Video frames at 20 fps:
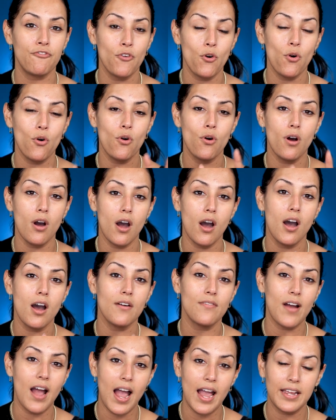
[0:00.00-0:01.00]
full
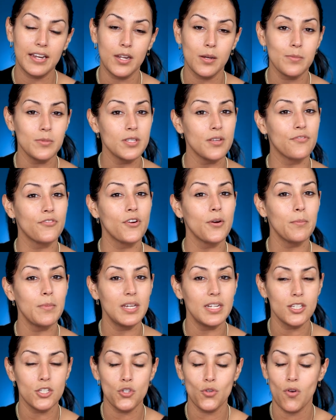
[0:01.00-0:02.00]
of items for
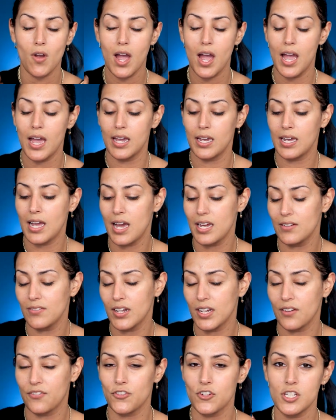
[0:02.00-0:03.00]
me to try, kind of
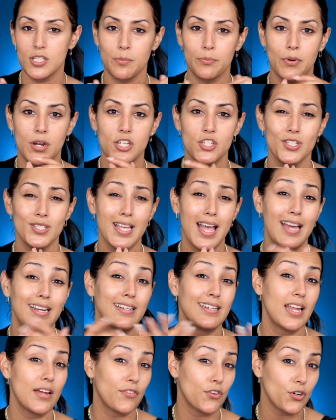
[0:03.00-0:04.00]
like a first impressions. I
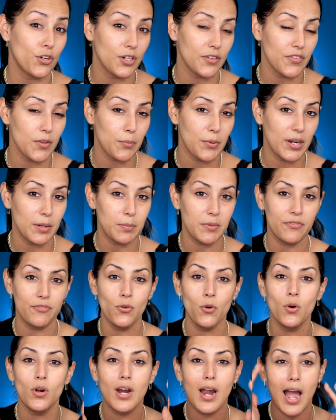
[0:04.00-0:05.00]
had never heard of the brand
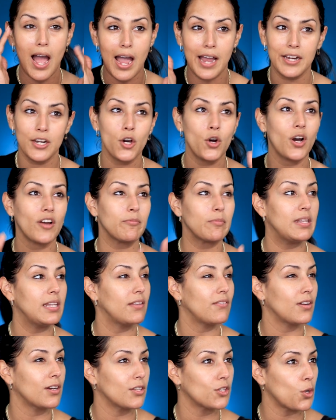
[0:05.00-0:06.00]
before. I know I've been
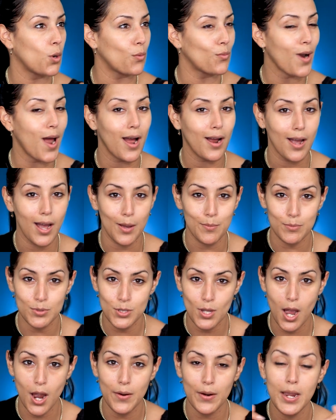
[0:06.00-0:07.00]
living under a rock, I'm
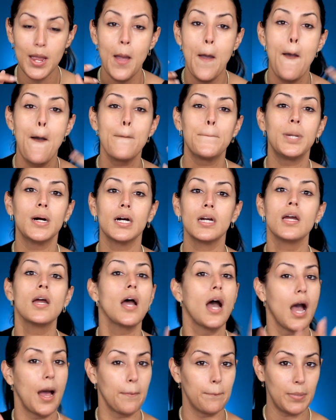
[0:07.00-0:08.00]
sorry but
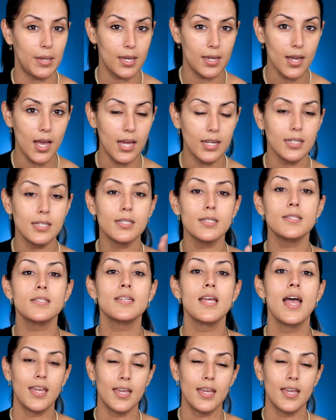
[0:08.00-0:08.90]
I'm being honest,